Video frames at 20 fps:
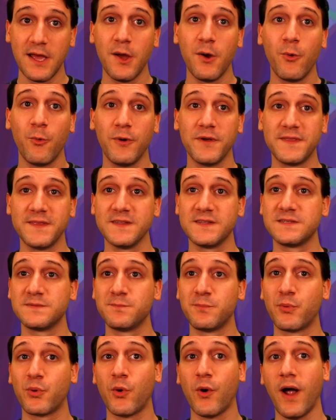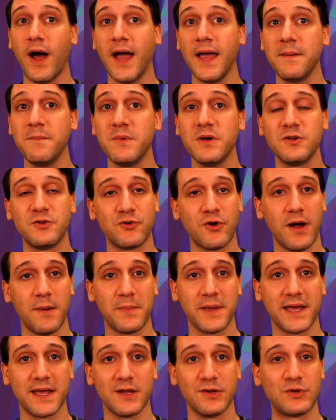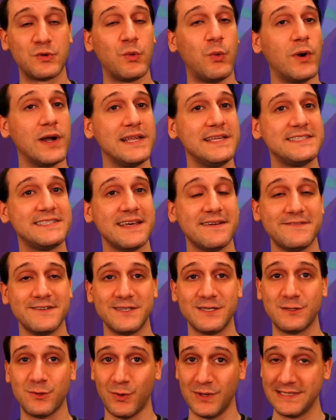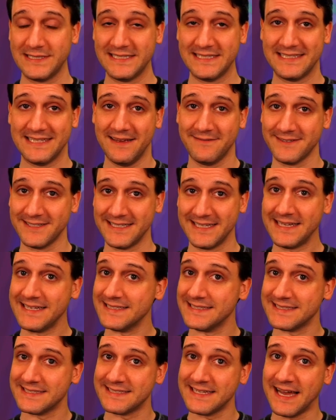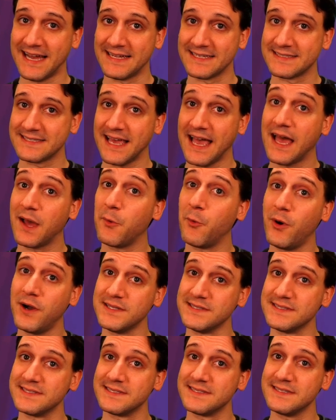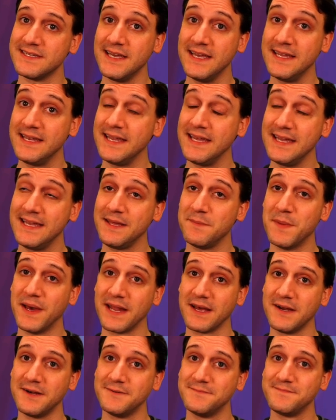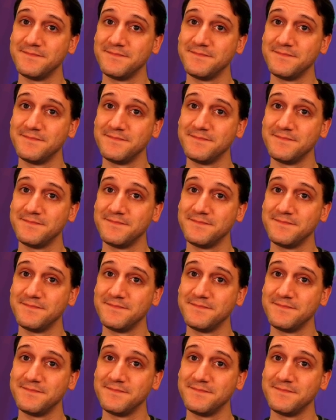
with its prime dropping 27/27 in stats at once in any meta.